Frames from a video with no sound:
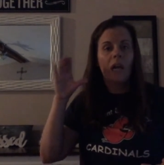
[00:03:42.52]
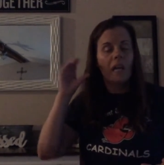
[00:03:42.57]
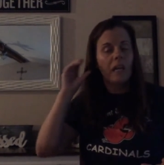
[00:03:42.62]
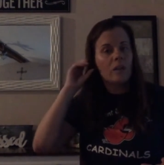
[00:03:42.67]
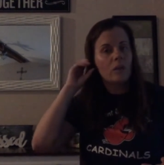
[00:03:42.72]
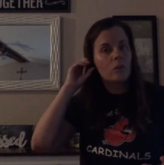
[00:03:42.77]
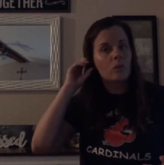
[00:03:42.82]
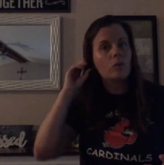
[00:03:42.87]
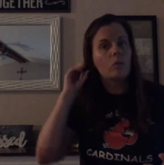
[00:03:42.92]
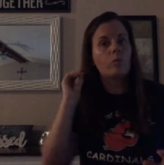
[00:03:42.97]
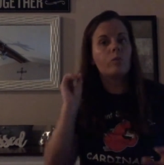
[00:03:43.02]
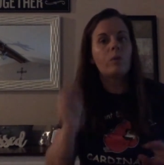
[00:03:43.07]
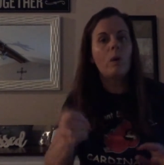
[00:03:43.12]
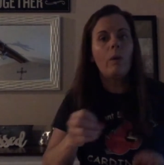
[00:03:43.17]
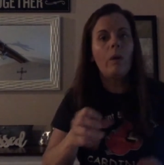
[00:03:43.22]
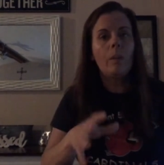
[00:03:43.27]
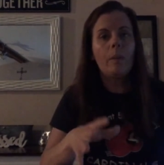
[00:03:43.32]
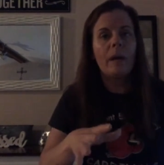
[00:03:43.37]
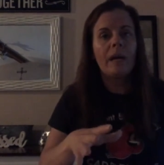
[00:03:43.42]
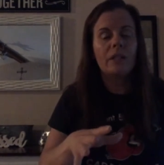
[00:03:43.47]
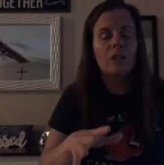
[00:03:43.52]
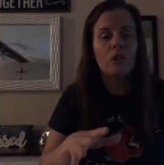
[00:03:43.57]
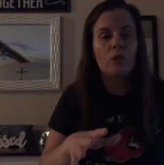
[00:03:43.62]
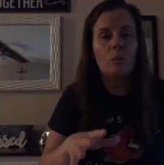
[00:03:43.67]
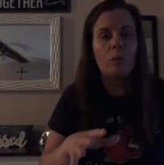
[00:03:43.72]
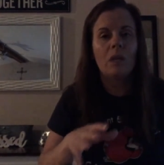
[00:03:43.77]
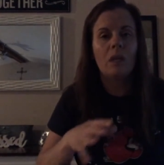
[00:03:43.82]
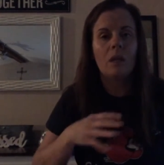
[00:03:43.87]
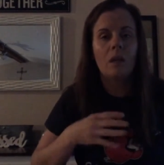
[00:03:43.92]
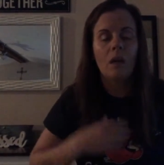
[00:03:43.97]
and throw it back to
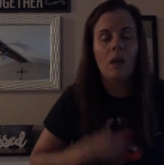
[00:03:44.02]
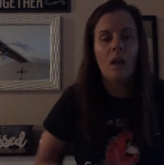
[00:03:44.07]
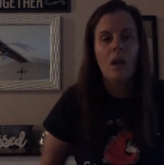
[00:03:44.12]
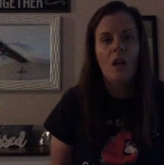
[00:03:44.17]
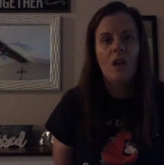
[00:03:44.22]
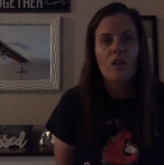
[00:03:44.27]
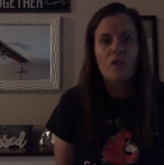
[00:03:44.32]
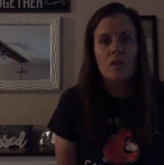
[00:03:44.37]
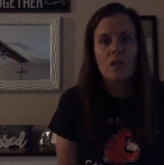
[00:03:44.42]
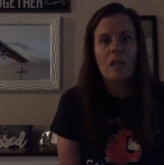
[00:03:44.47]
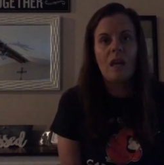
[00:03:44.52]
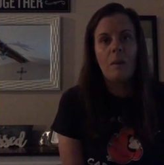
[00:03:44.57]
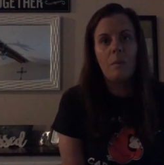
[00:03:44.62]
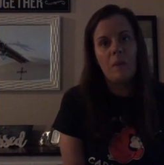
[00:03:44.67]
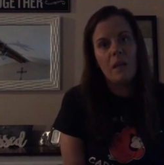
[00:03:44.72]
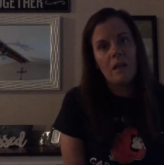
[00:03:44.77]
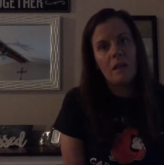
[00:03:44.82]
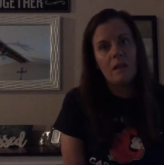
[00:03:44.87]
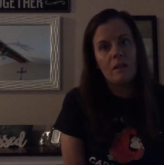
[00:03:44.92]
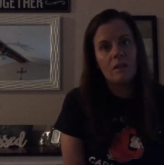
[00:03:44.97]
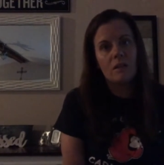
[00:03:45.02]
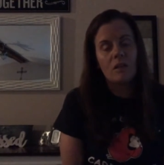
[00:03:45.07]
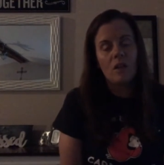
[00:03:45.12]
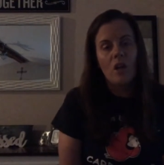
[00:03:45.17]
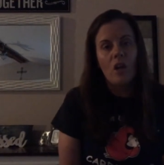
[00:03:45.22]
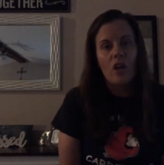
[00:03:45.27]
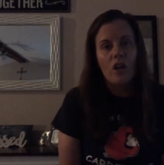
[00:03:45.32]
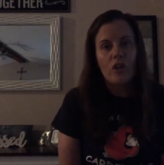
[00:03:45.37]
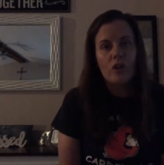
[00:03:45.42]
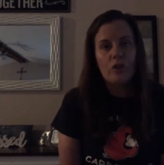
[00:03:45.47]
me. So that means
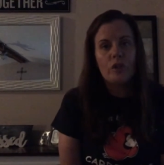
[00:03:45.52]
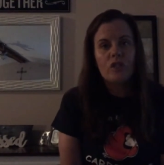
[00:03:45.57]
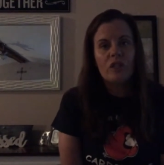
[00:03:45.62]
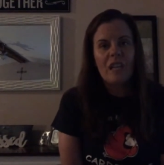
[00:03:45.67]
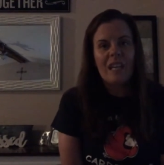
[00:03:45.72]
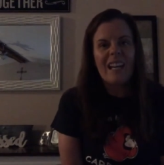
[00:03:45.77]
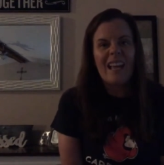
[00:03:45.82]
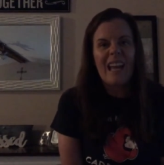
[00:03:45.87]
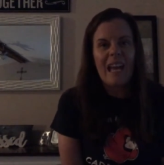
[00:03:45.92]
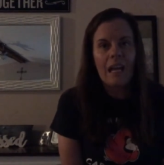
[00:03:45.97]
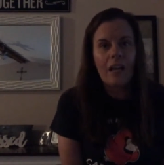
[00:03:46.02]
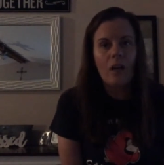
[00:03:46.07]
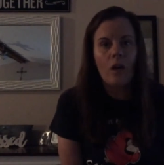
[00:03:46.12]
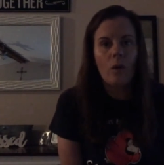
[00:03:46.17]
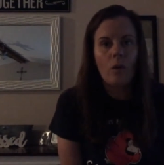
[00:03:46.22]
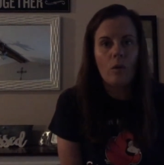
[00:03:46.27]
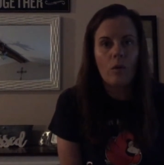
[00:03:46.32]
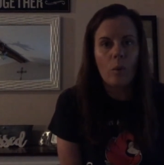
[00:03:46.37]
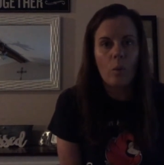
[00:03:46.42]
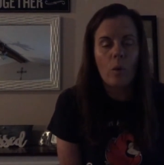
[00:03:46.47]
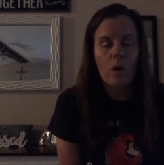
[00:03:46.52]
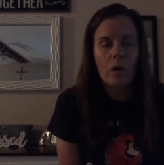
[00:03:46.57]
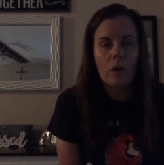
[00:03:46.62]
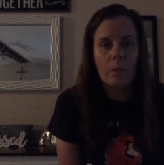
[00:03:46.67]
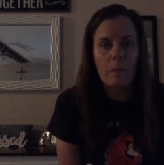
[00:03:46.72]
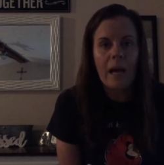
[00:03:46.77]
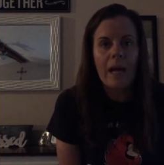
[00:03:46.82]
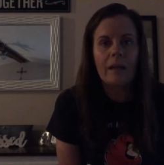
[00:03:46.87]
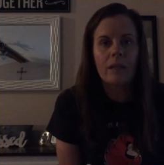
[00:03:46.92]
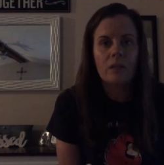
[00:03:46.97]
you're just going to echo the
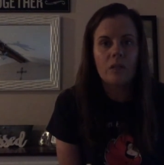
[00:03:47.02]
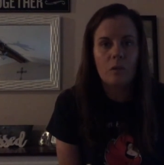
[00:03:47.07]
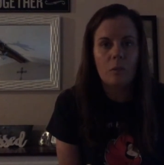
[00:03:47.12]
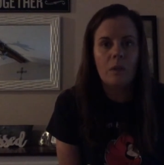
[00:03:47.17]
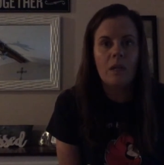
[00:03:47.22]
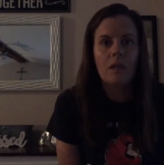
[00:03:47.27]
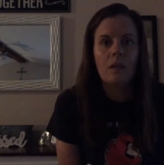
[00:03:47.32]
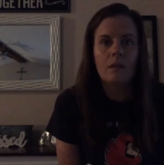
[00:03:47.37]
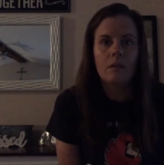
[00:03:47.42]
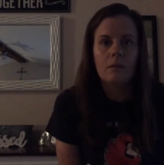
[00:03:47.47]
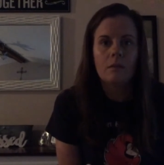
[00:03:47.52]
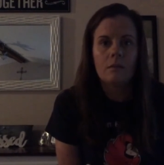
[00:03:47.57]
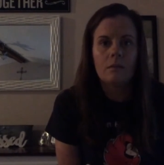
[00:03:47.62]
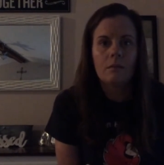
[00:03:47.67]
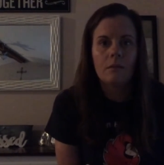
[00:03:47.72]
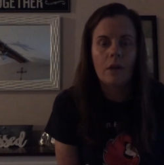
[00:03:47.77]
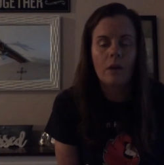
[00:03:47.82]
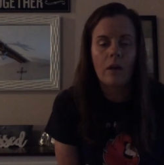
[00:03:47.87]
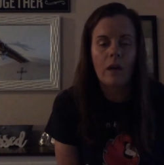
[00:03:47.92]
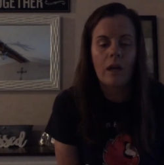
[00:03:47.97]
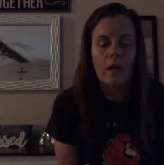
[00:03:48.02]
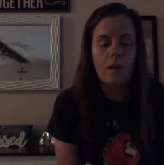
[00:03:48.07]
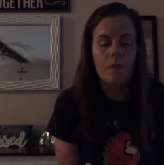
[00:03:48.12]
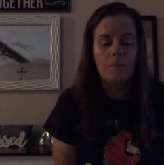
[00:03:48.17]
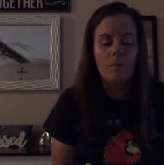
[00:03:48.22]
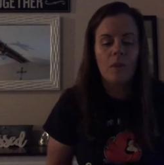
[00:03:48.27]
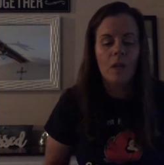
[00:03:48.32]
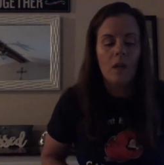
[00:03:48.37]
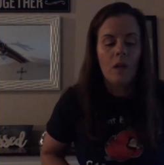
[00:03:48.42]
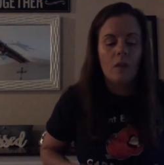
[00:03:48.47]
word back to me.
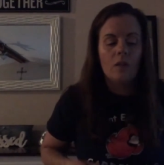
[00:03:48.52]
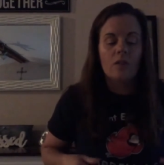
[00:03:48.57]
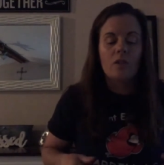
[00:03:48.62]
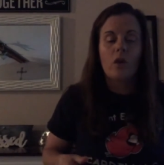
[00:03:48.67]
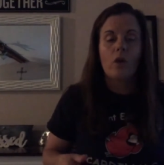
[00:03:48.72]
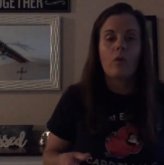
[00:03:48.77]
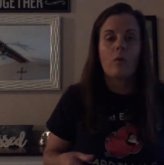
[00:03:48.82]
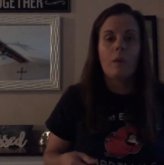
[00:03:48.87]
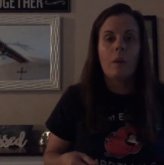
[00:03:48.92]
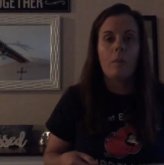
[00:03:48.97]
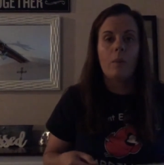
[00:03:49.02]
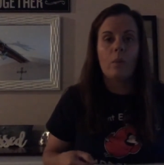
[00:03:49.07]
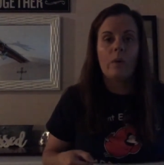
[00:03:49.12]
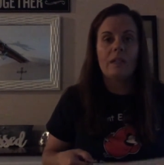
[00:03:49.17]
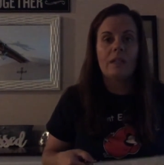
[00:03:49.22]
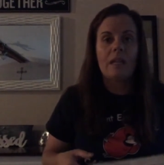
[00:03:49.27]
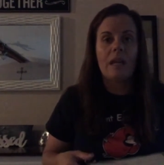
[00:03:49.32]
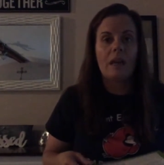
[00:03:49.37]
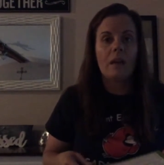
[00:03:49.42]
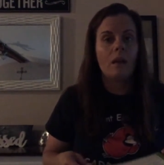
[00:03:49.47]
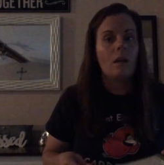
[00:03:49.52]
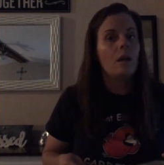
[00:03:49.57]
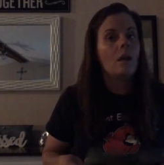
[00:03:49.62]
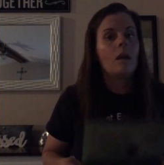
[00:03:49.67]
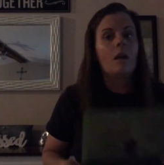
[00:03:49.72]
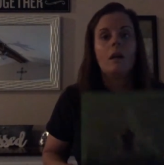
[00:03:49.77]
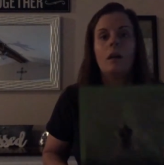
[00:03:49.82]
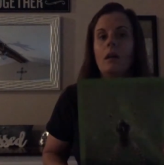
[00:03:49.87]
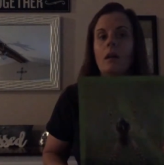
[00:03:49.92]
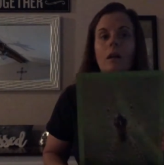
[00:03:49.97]
Okay? So remember, we said
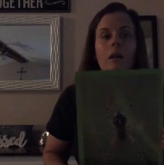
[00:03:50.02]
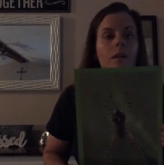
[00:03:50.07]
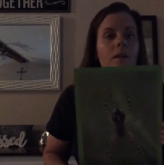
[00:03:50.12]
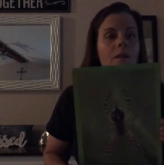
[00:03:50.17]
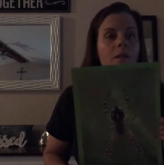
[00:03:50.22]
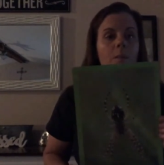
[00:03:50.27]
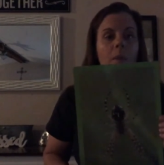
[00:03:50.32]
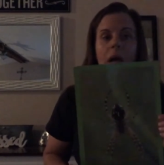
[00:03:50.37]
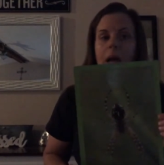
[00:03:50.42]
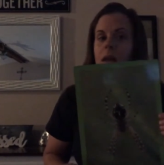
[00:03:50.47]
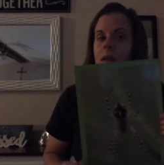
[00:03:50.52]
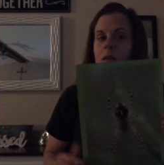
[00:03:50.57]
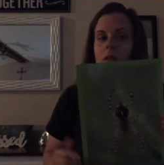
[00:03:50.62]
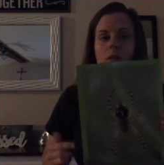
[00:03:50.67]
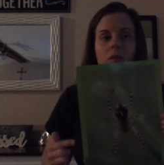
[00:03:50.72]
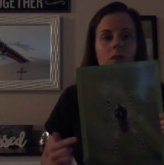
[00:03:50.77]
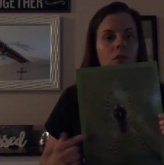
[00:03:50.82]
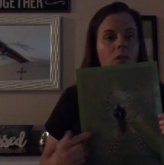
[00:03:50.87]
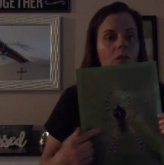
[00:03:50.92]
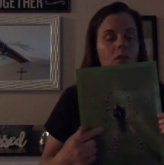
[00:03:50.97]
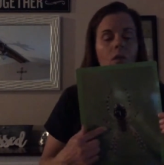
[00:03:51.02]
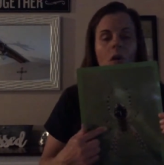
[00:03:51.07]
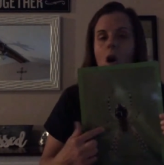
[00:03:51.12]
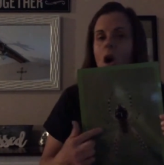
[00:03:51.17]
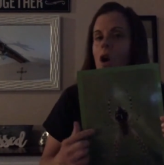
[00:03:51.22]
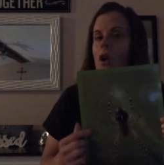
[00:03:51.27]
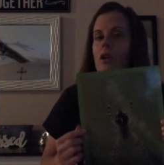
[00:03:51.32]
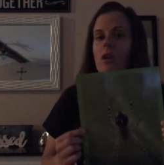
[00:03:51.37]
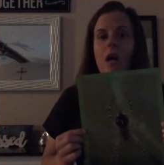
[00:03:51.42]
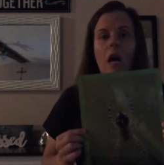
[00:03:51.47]
spiders
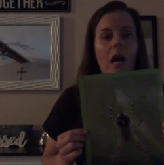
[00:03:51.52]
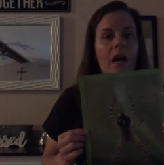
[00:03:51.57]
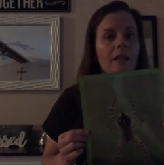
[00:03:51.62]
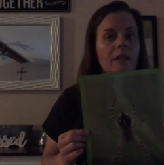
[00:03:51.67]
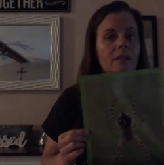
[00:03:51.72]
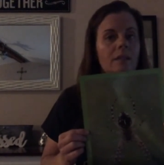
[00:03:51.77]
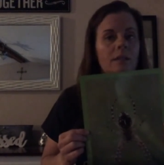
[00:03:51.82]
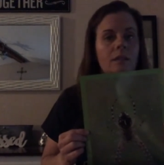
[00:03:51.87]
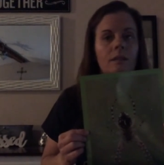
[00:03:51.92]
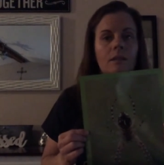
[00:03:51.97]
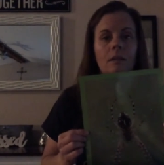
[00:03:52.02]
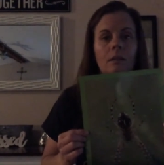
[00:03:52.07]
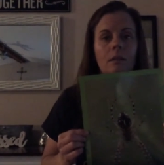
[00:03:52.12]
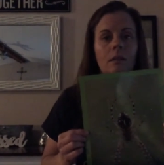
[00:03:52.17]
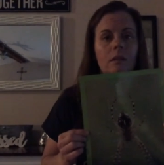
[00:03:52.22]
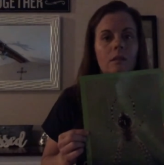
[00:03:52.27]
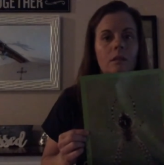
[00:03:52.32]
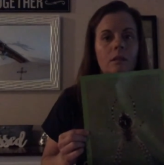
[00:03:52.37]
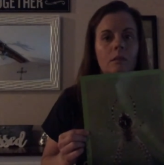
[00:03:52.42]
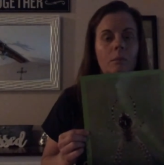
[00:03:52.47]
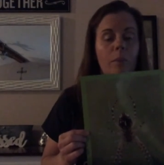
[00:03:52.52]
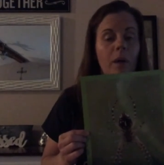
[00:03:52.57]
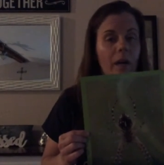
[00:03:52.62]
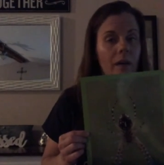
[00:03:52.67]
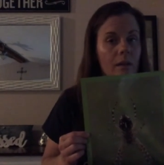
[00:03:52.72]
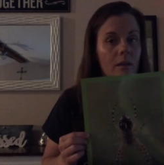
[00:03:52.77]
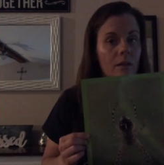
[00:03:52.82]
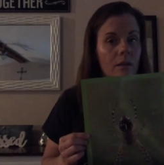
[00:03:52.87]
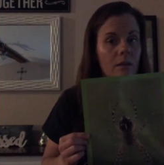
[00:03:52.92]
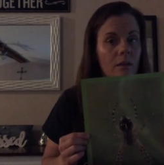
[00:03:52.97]
are not
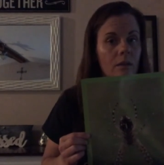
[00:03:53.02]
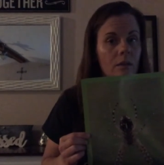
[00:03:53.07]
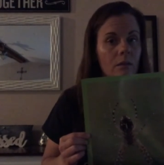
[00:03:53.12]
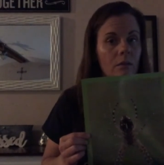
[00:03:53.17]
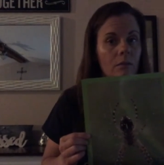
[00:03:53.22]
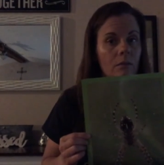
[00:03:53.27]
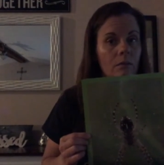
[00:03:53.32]
bugs.